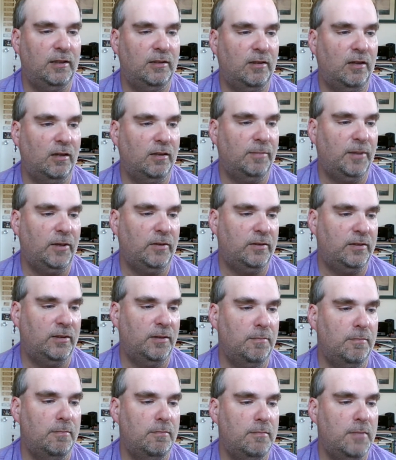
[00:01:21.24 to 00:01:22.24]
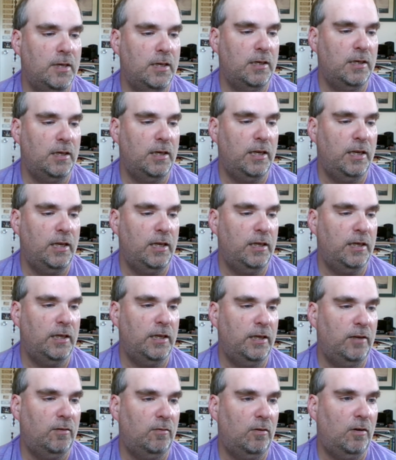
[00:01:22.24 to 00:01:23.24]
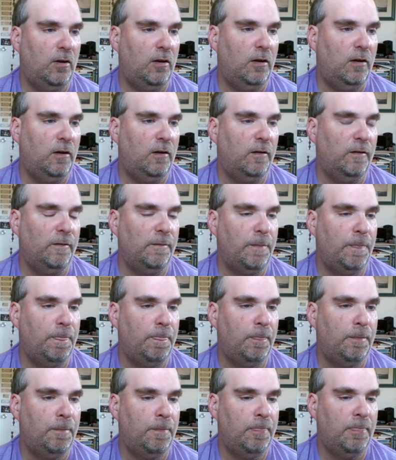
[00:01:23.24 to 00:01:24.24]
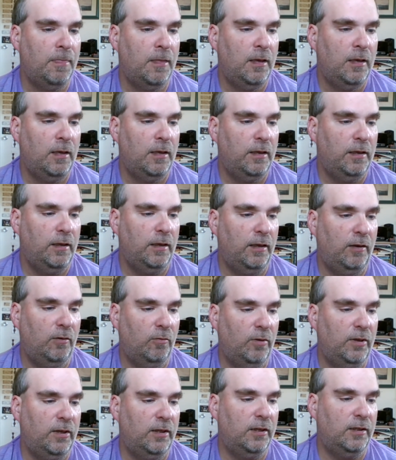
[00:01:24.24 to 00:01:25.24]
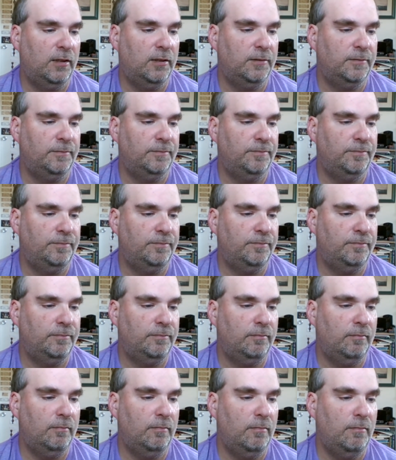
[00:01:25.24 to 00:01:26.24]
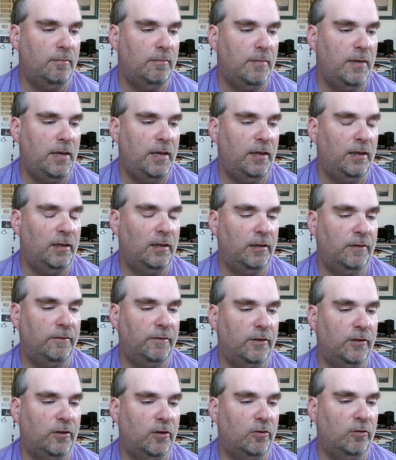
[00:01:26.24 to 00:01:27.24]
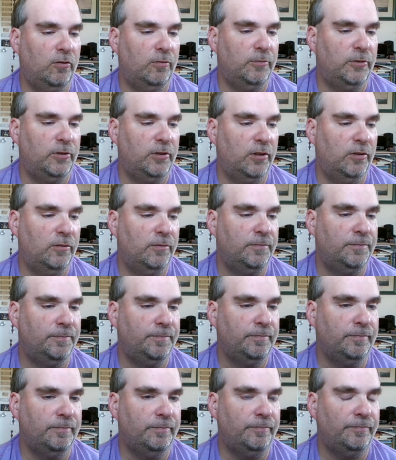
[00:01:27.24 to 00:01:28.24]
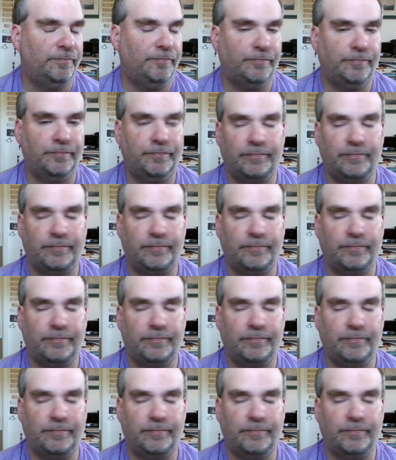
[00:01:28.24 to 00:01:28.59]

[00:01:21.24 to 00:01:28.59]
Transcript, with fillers: Yeah, I'm here to talk about some Monday Night Raw, and what a meh of a go home show.